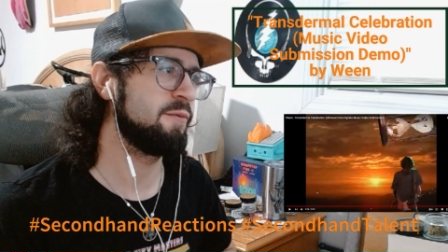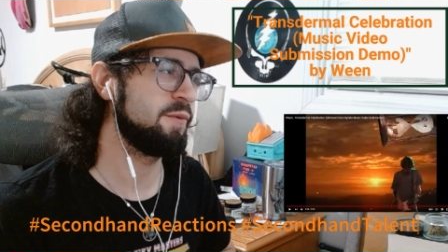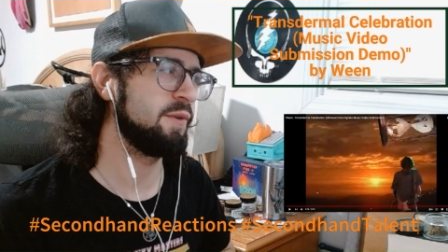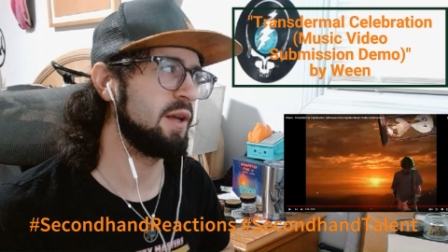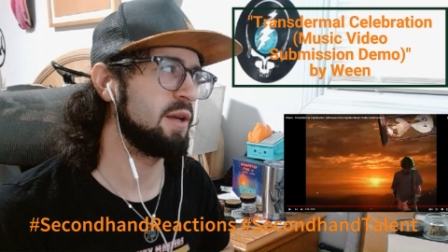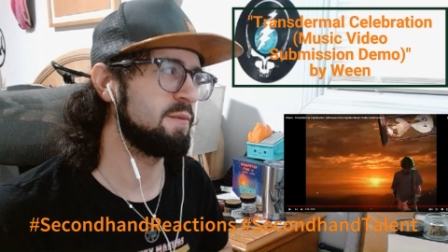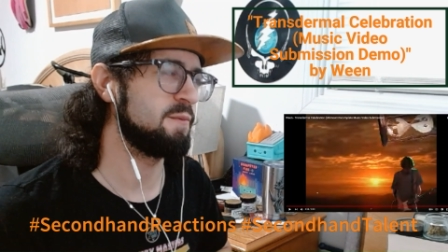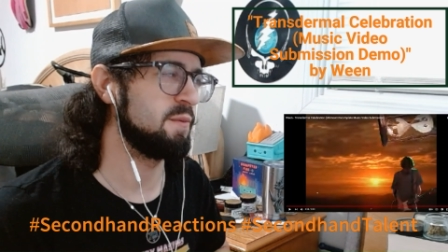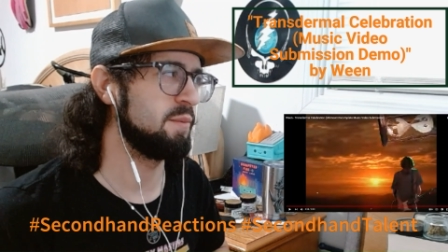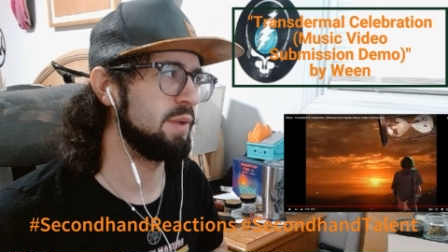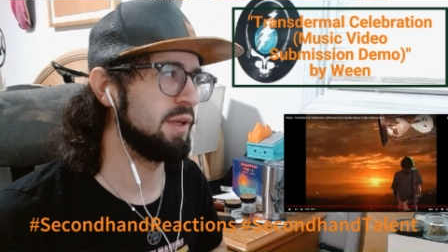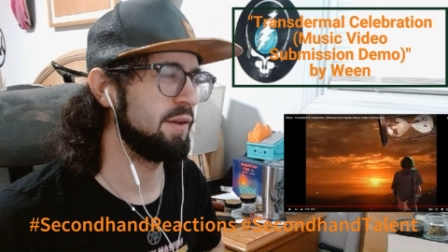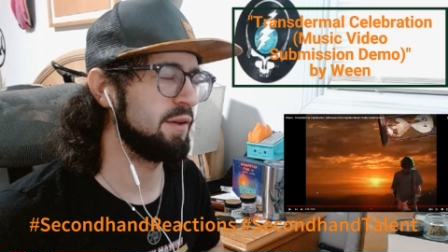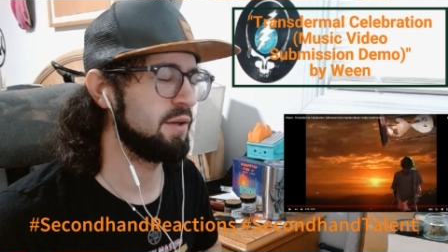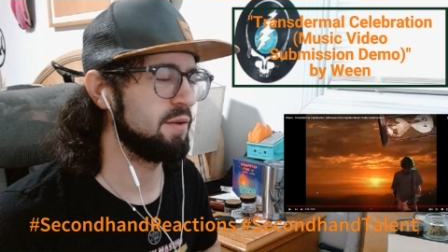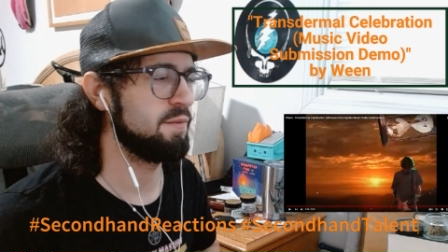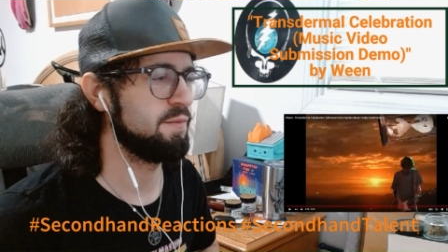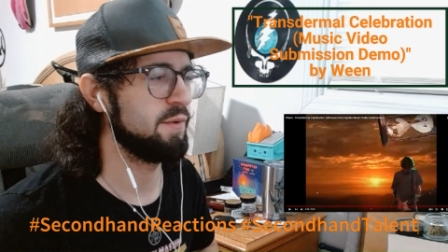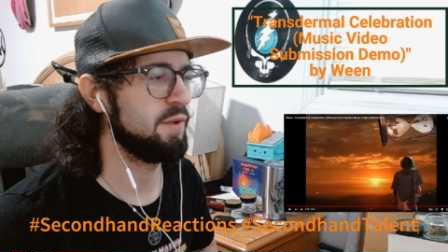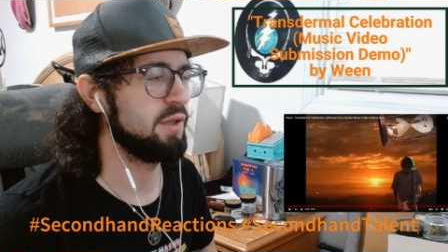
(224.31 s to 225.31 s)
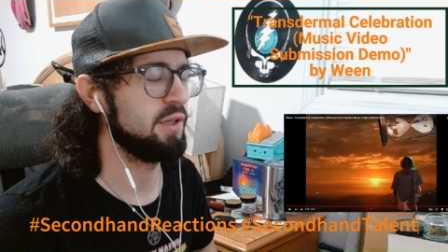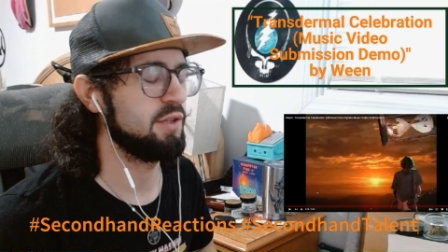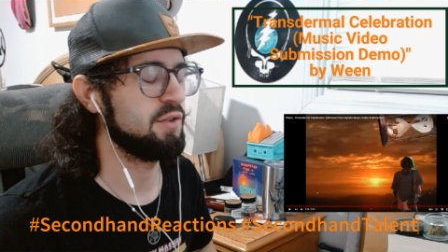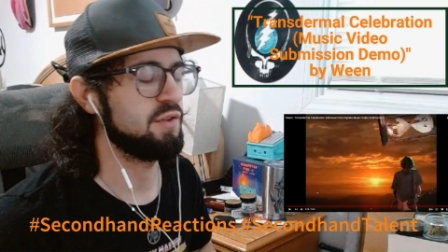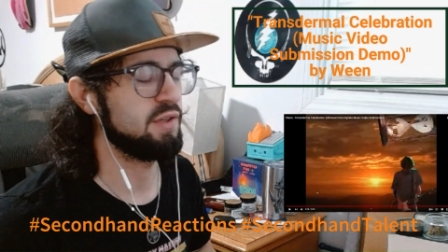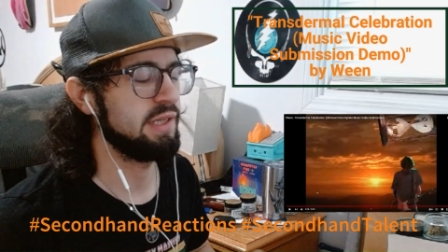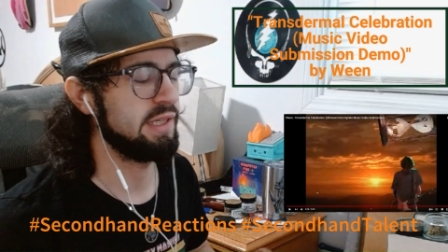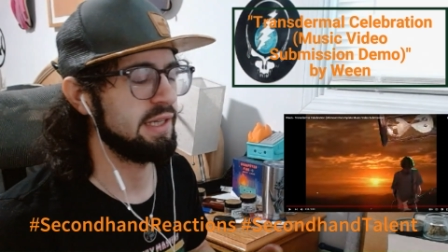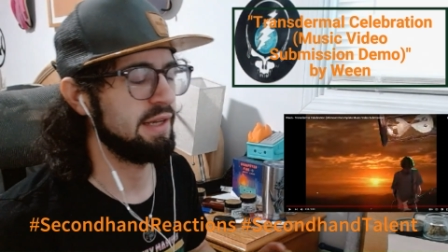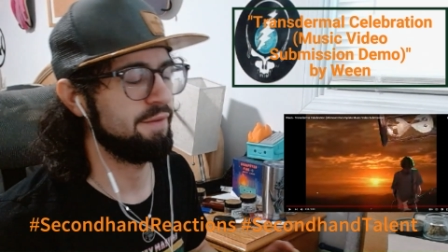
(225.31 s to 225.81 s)
like familiar
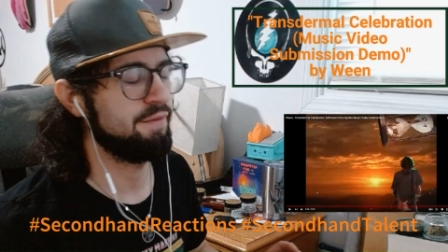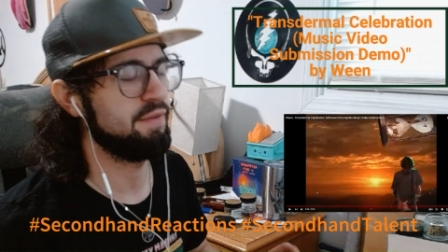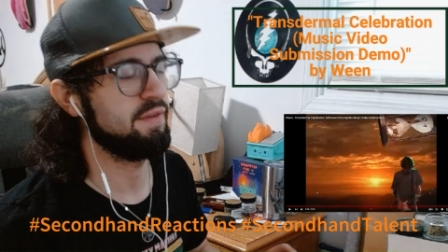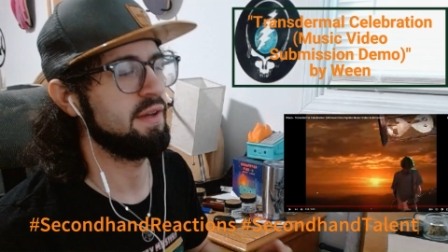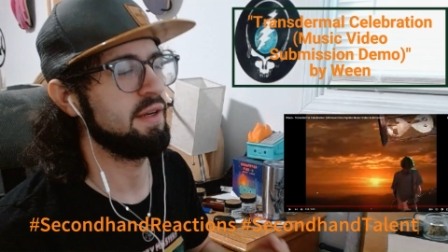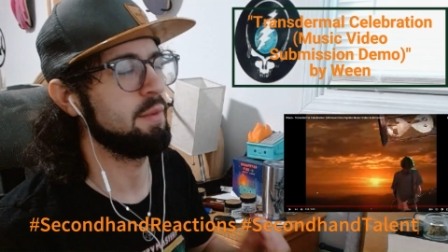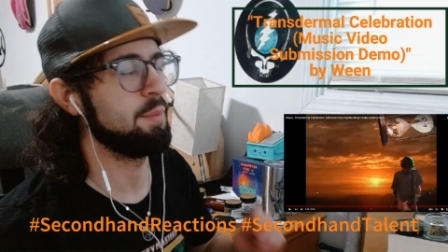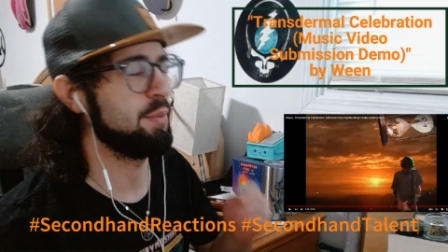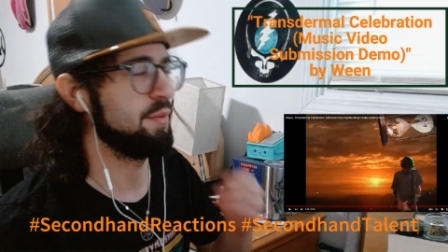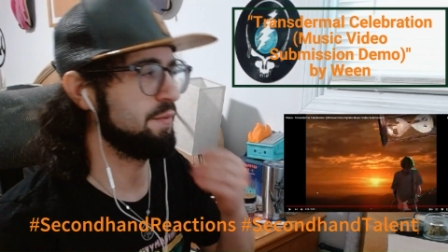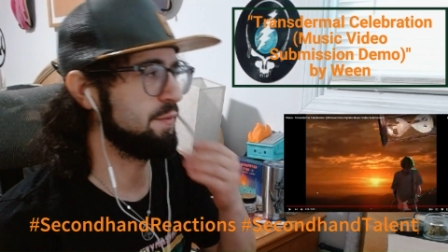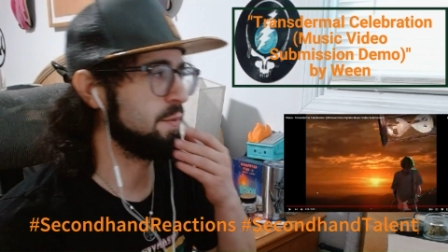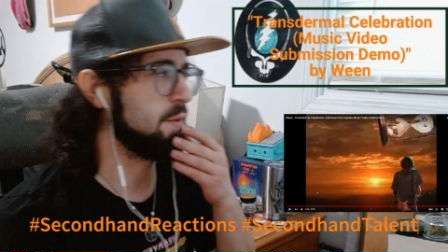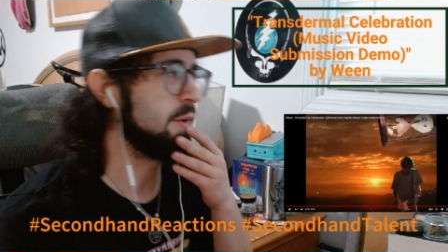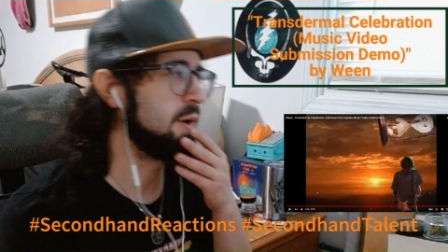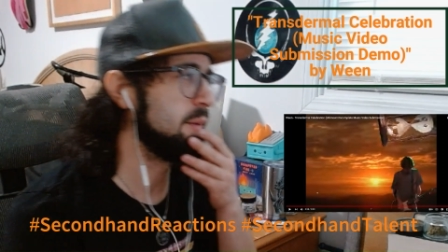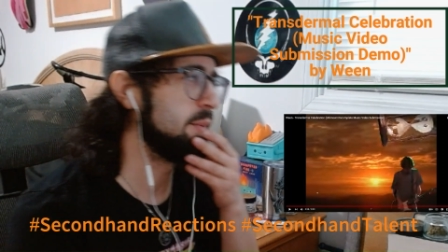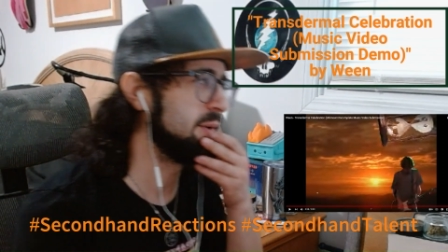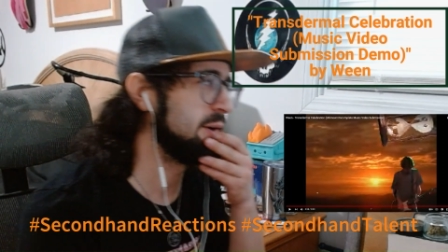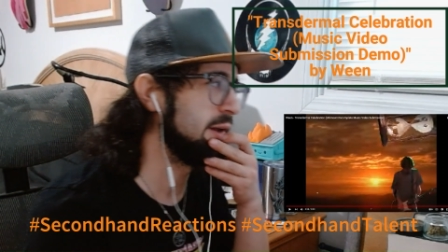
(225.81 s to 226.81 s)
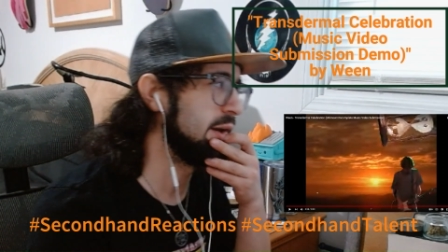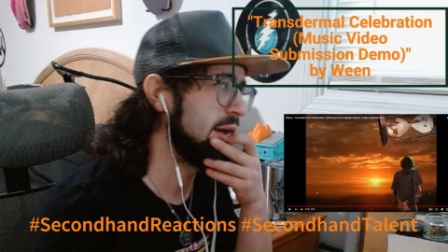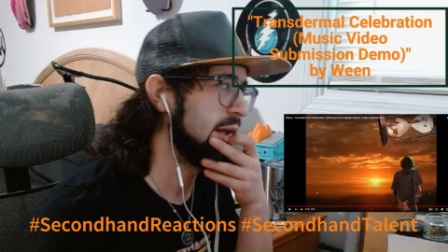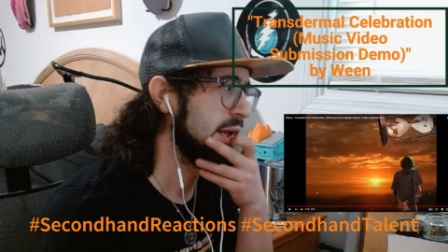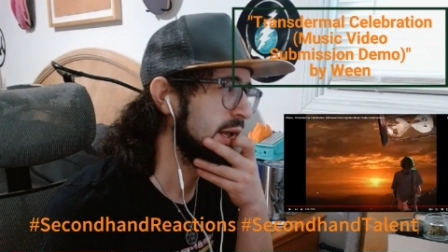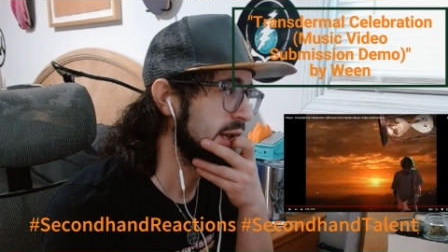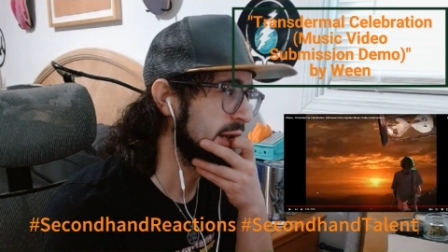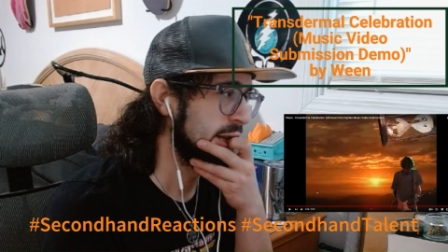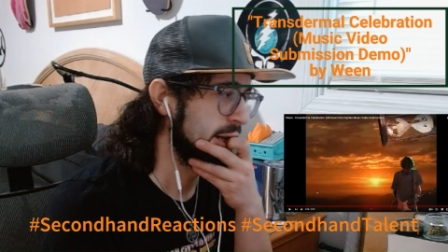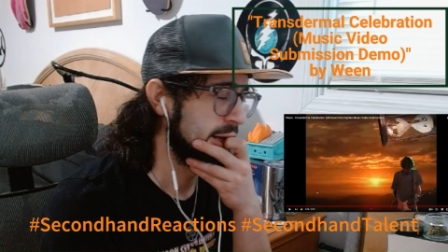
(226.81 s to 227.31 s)
footage, like I've seen it before, but
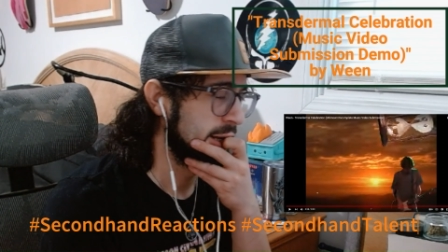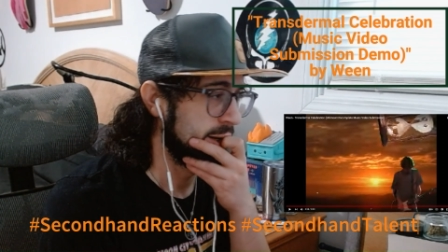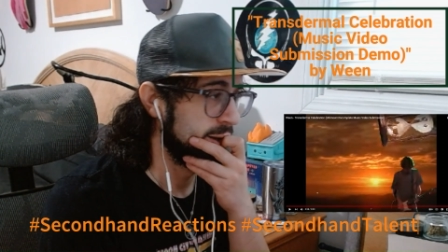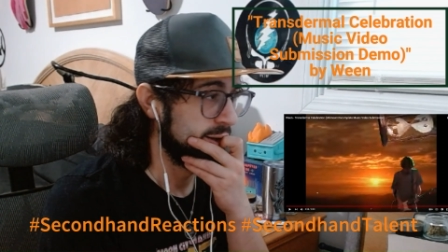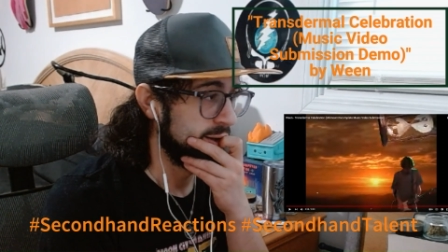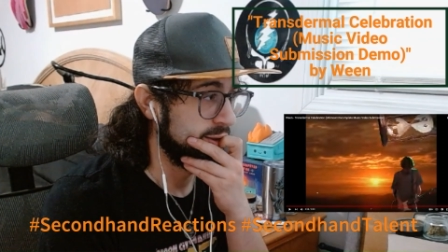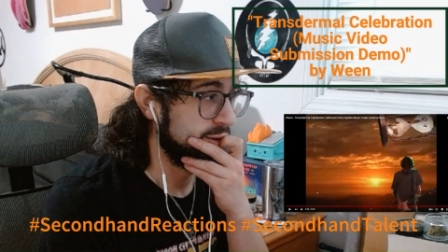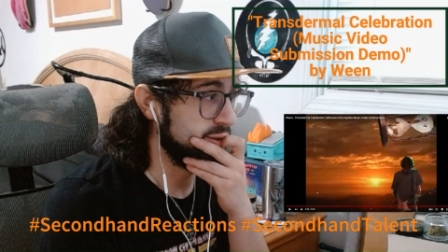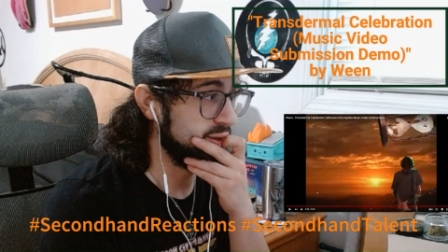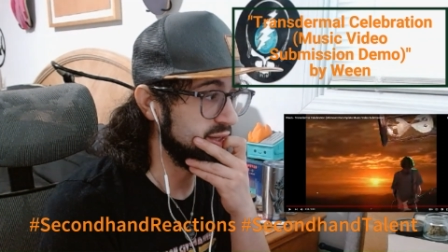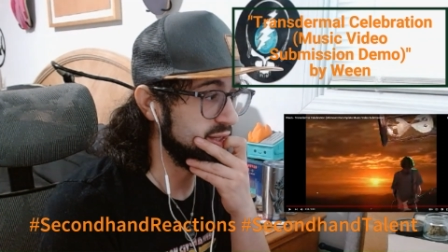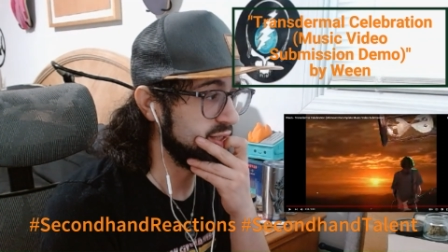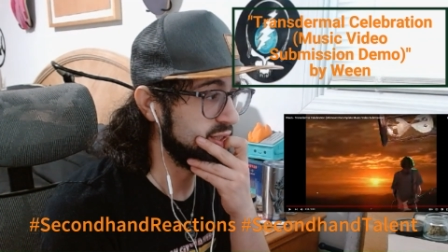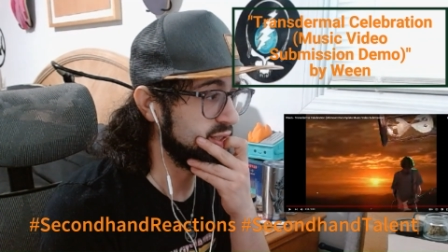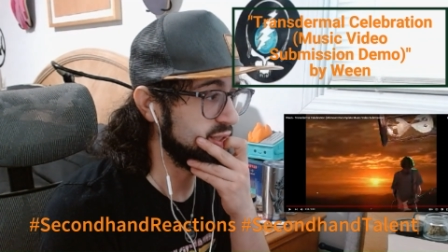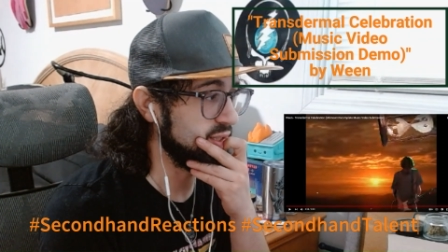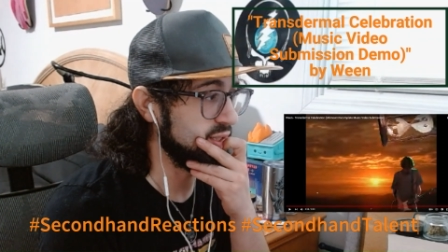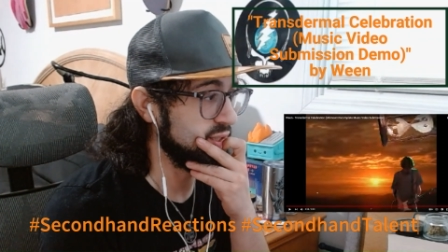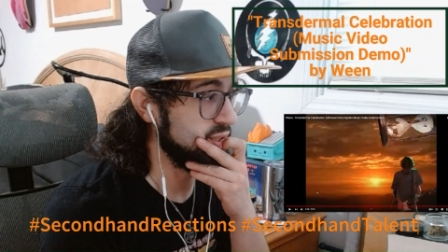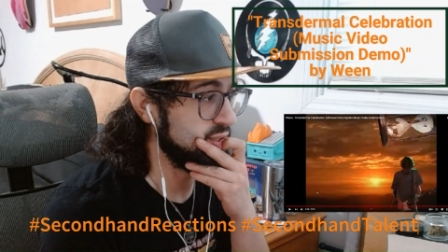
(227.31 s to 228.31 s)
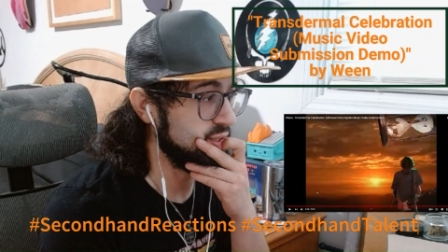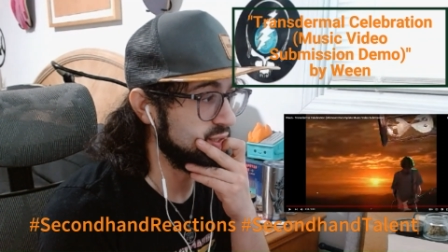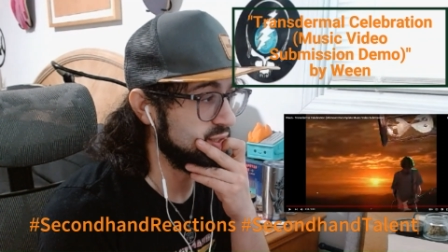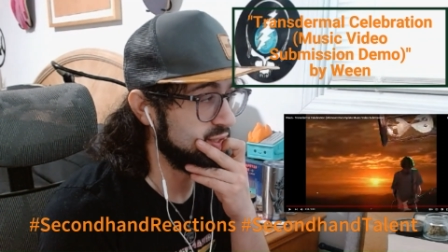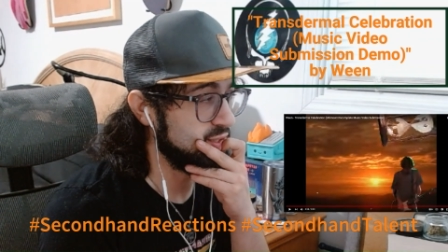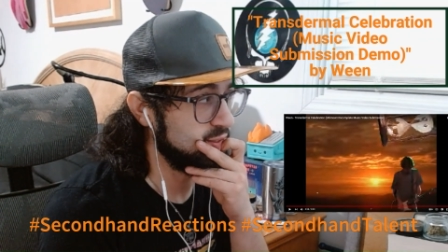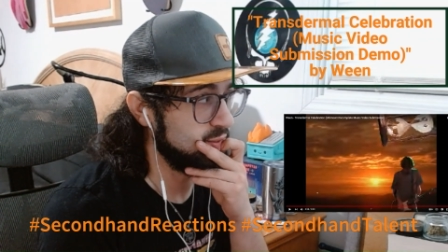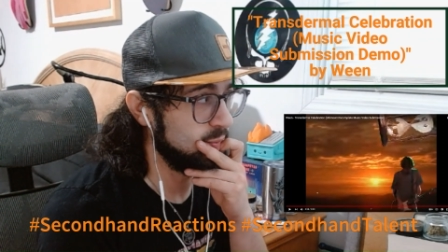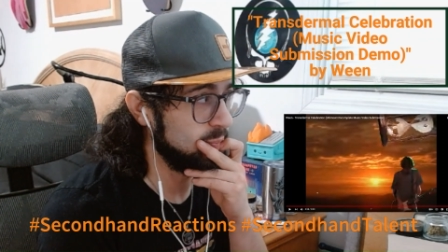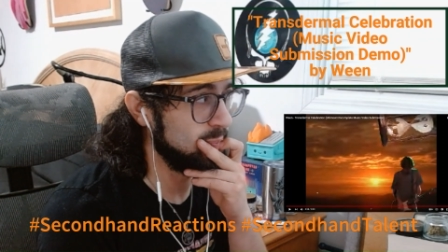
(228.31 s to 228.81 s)
this
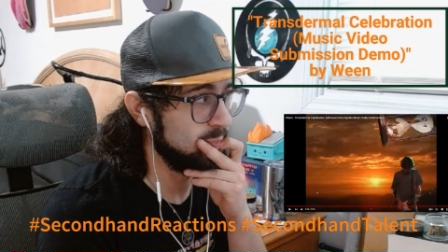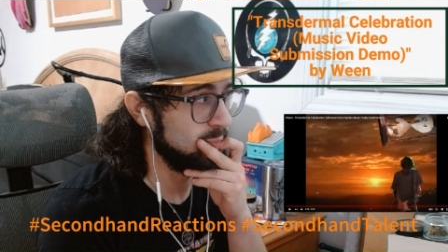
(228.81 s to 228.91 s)
is